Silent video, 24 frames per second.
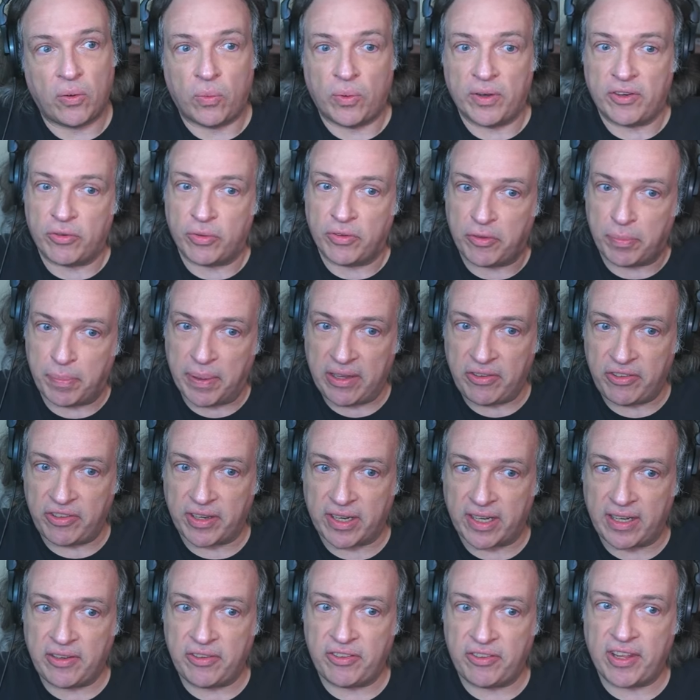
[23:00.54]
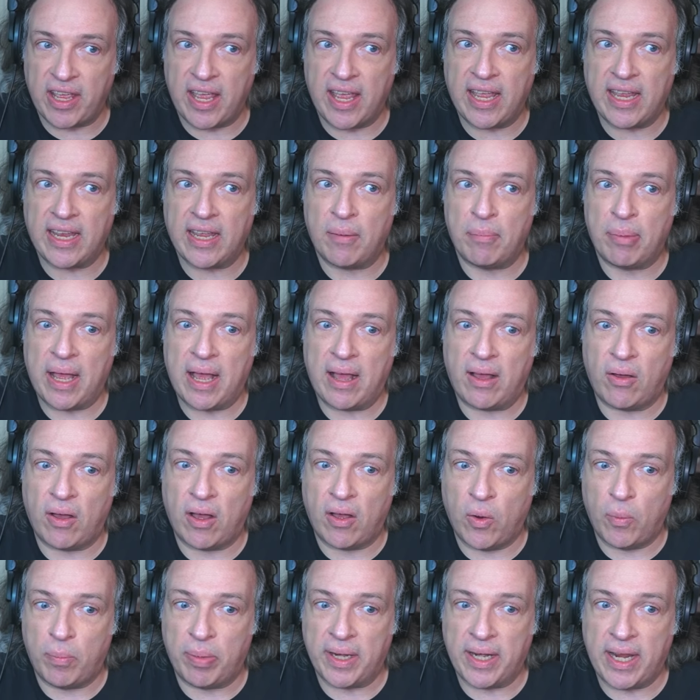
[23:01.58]
which was basically saying about
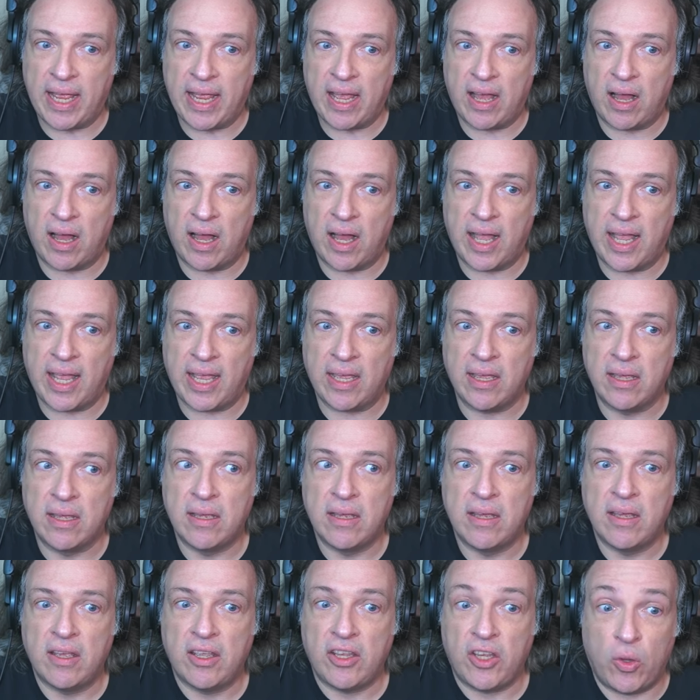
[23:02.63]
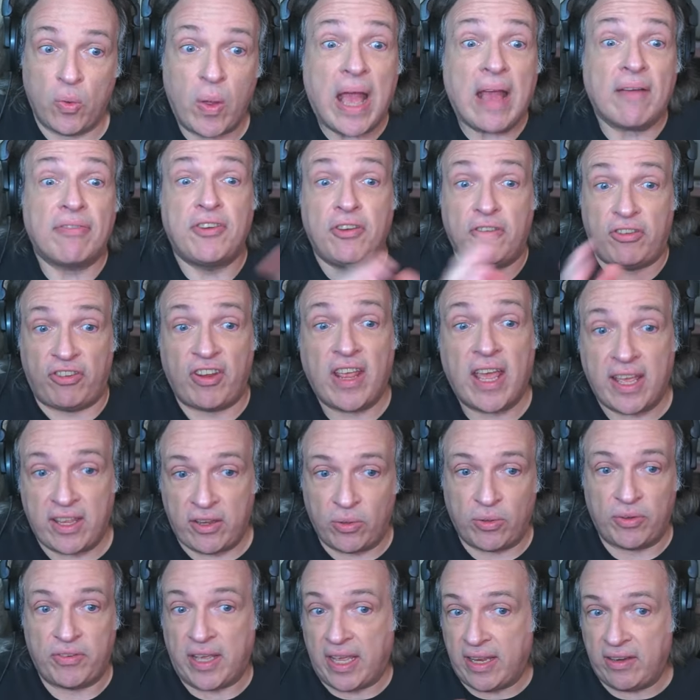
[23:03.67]
OpenAI you have to share
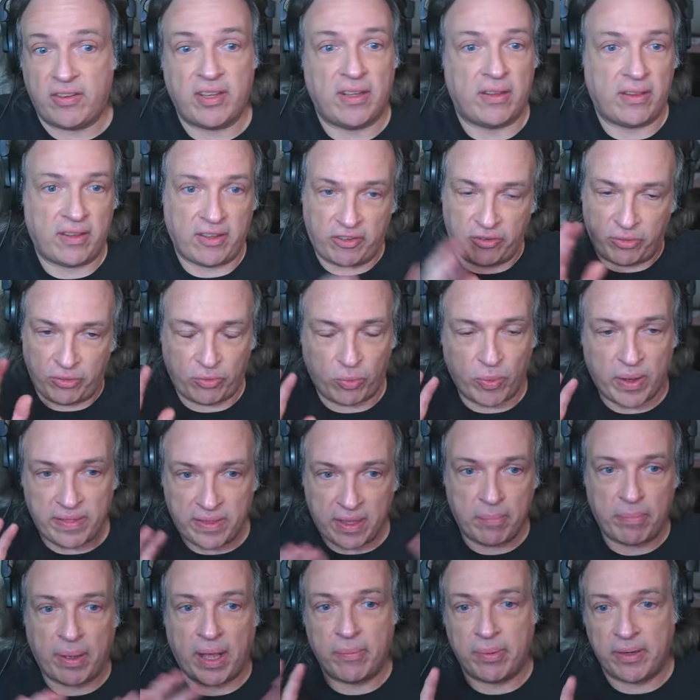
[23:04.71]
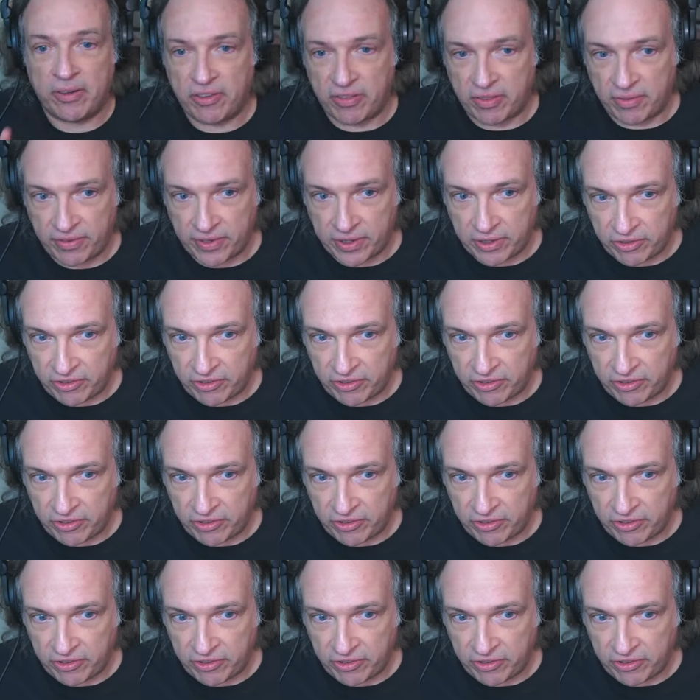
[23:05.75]
your data. This was when they published the first